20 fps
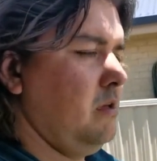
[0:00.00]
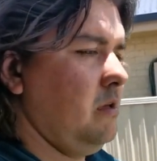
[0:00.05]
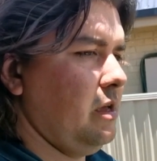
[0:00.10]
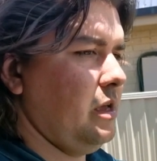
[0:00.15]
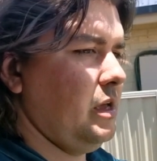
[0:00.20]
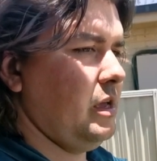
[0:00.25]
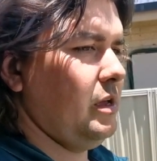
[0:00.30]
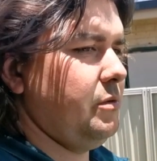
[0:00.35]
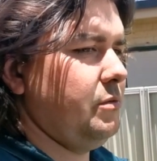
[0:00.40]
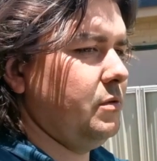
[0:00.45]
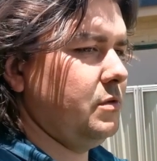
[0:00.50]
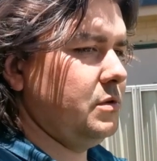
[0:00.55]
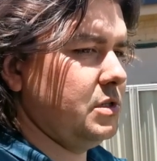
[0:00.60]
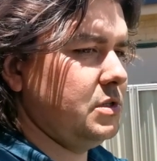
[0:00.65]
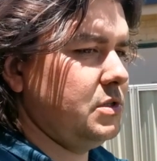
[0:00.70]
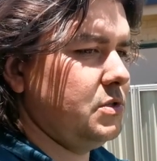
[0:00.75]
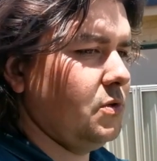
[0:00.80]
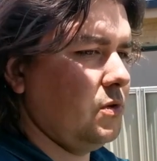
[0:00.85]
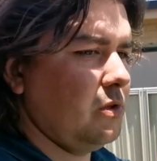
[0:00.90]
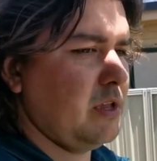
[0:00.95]
and we'll
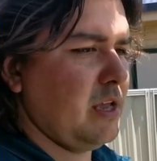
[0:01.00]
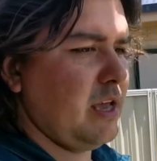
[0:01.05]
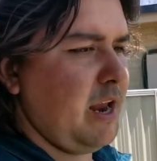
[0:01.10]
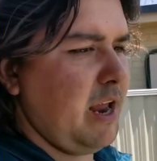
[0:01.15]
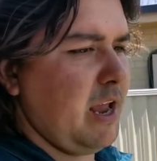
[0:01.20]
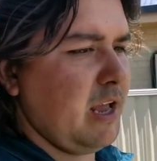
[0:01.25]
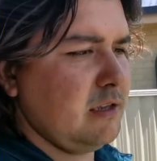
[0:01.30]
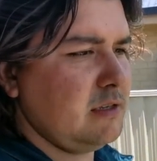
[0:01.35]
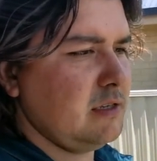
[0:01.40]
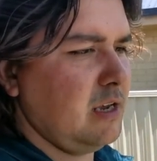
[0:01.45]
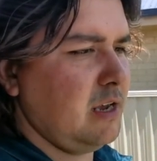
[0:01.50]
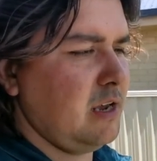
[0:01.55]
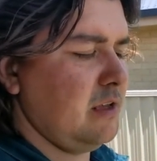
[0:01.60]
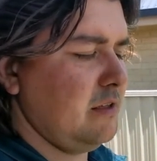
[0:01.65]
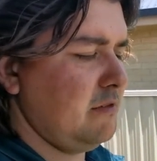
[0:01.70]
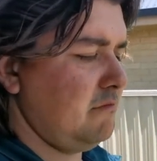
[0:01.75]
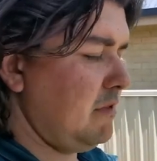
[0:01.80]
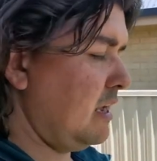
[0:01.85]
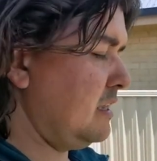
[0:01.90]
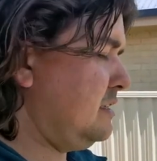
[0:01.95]
just sort that out.
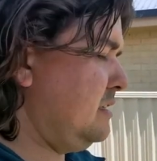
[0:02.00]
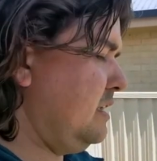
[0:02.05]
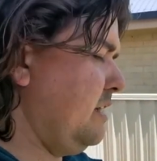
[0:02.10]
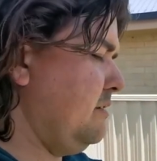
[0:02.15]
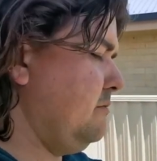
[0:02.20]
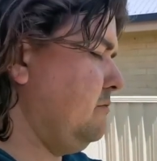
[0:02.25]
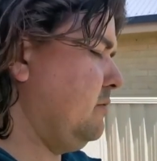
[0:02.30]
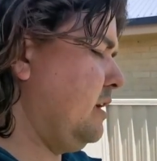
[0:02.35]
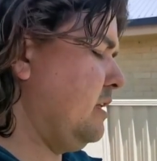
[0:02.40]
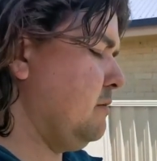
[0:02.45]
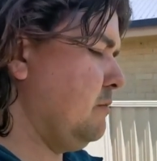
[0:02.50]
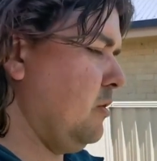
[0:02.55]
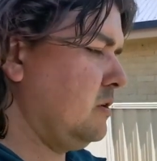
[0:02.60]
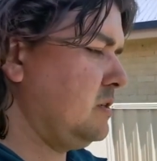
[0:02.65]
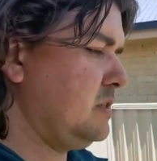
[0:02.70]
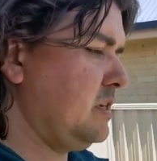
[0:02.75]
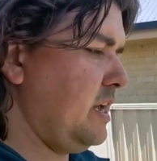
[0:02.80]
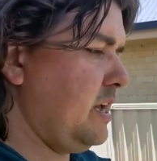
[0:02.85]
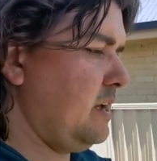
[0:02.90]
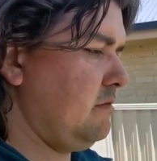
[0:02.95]
So that's it. We'll get the
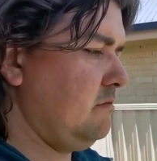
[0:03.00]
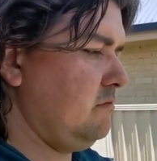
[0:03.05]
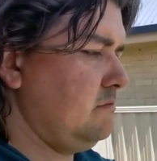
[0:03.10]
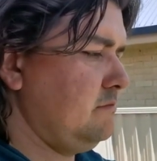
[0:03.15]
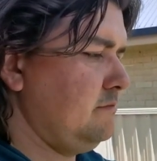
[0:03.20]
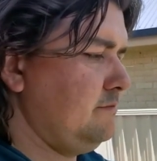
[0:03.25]
box out,